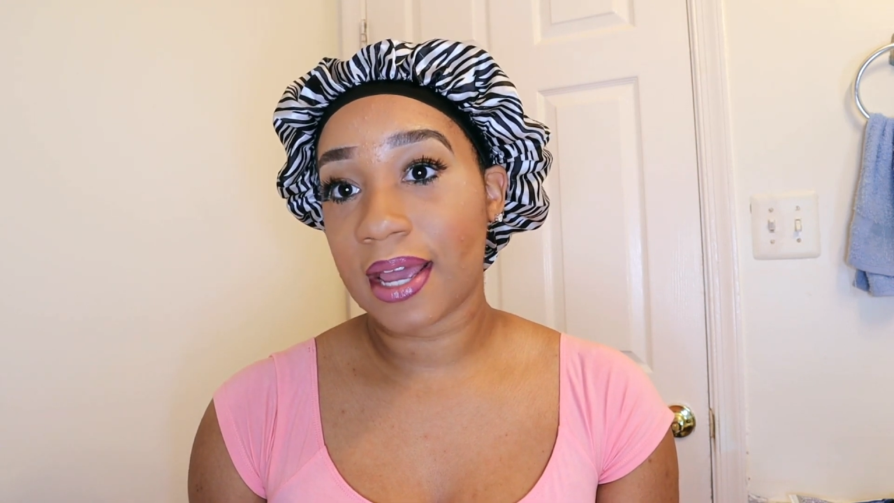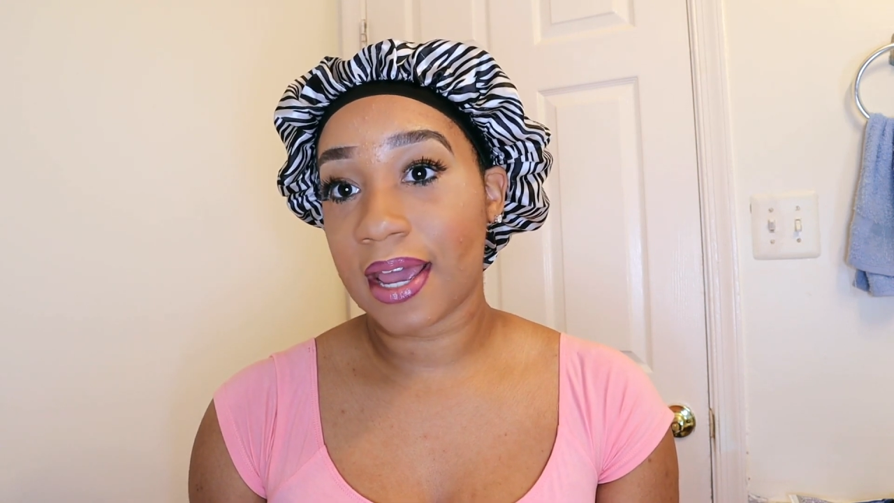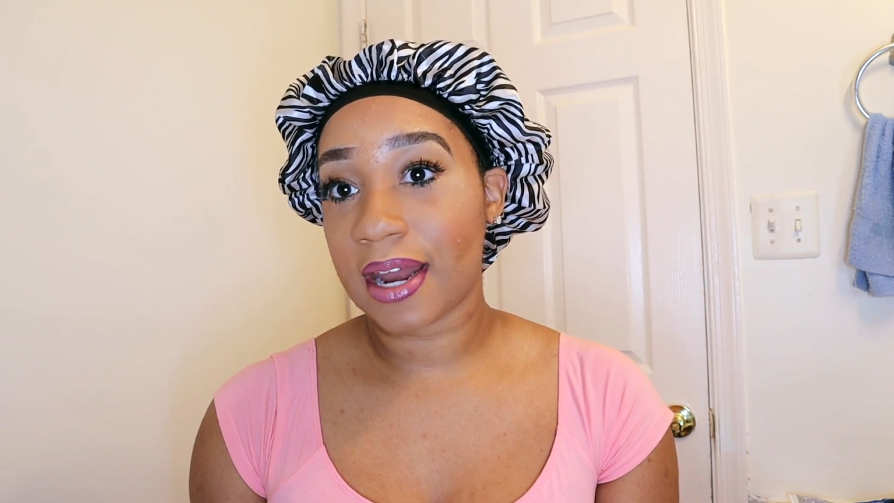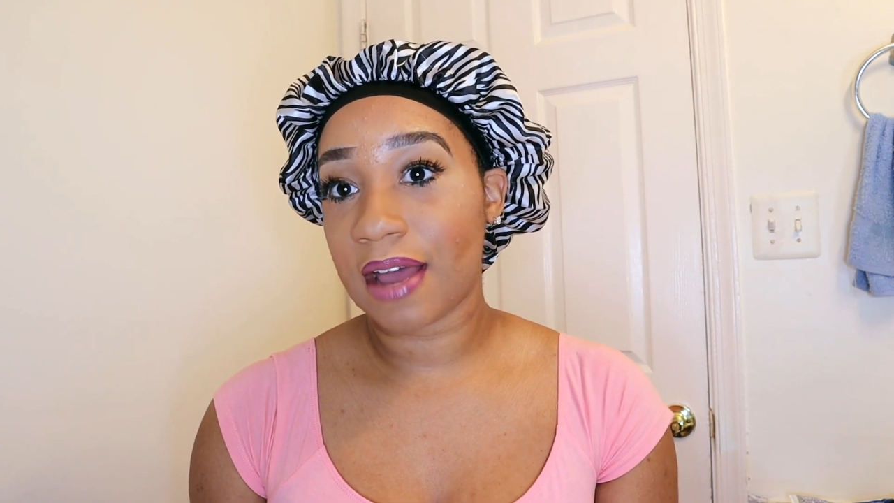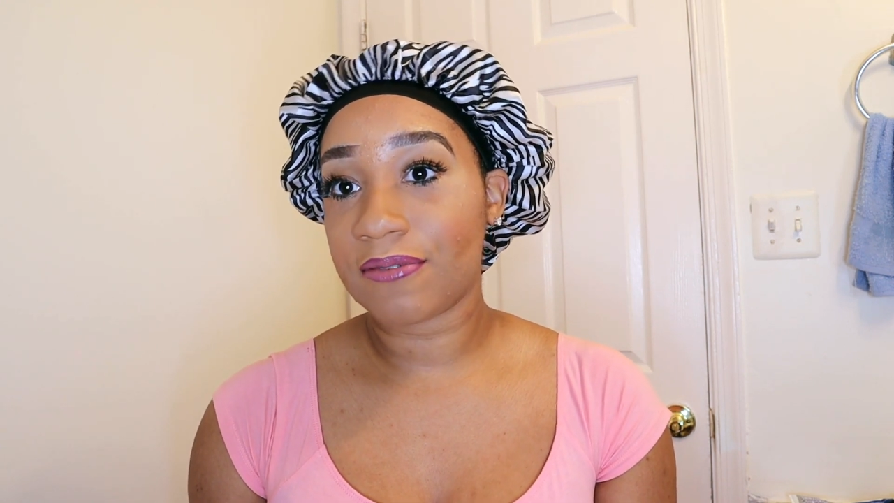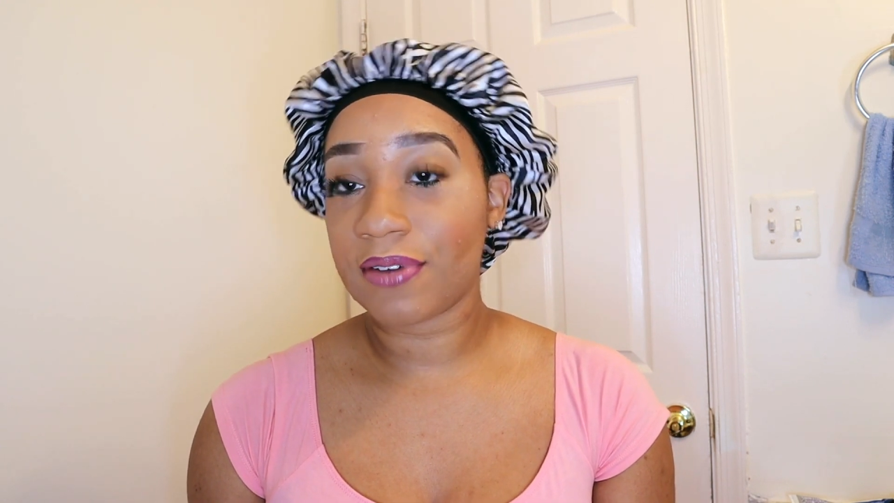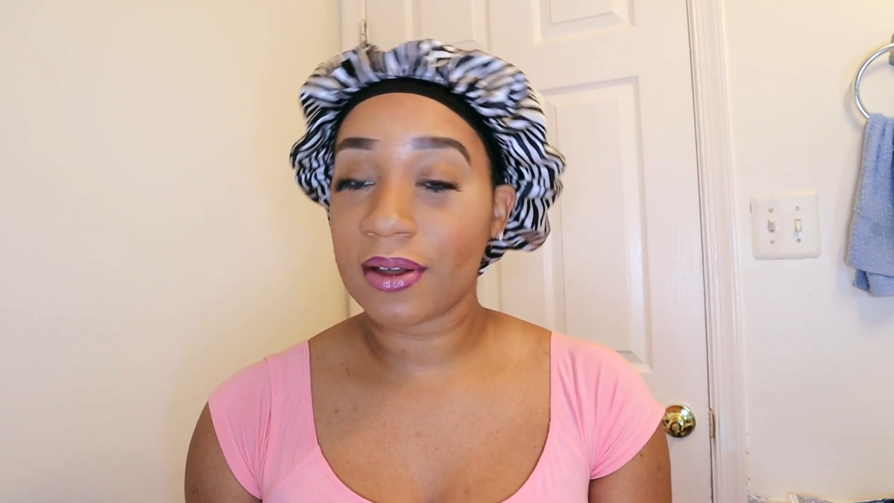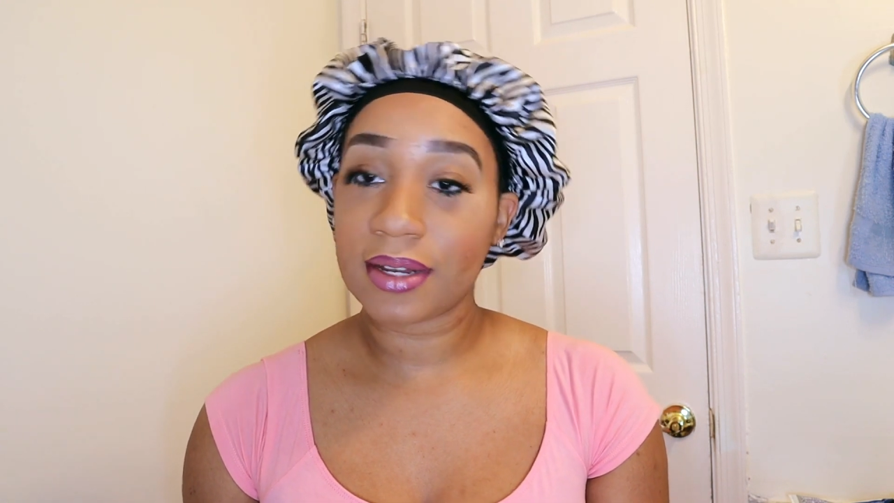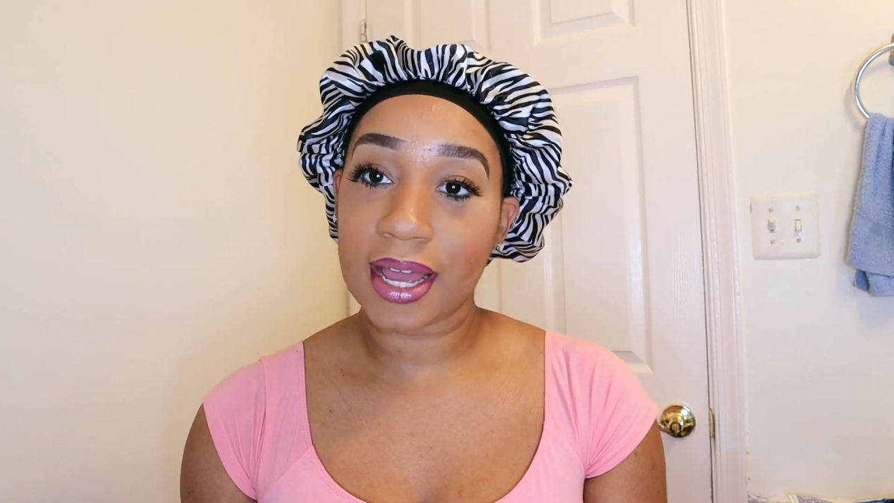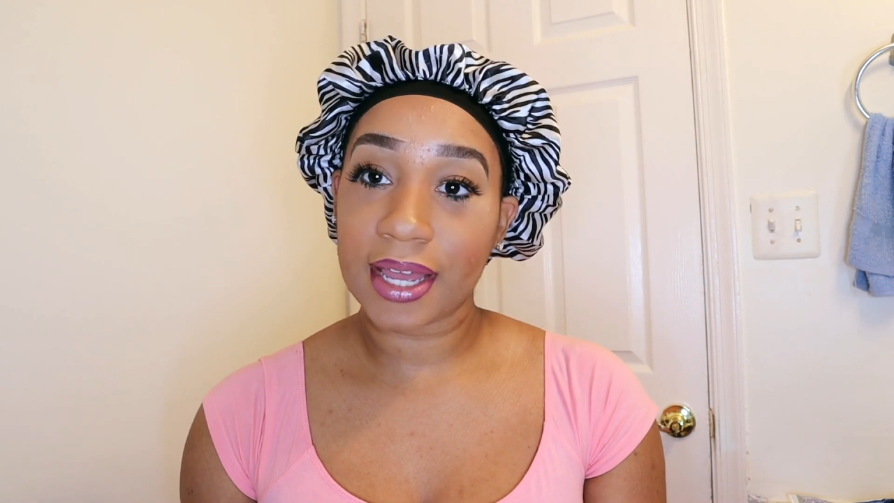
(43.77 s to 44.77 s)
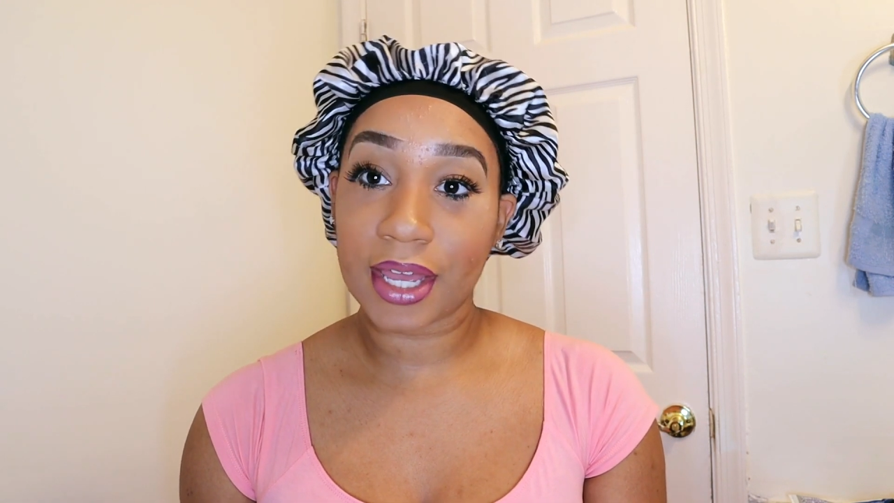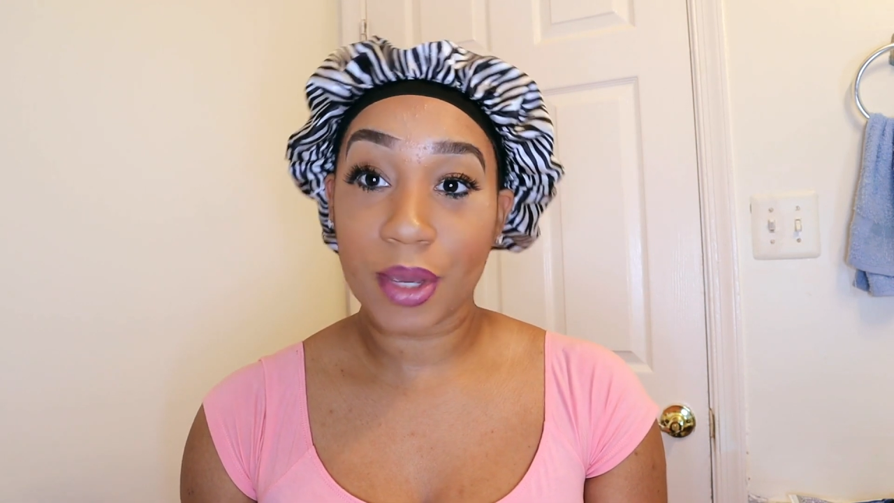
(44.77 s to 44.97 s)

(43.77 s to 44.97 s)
and I felt like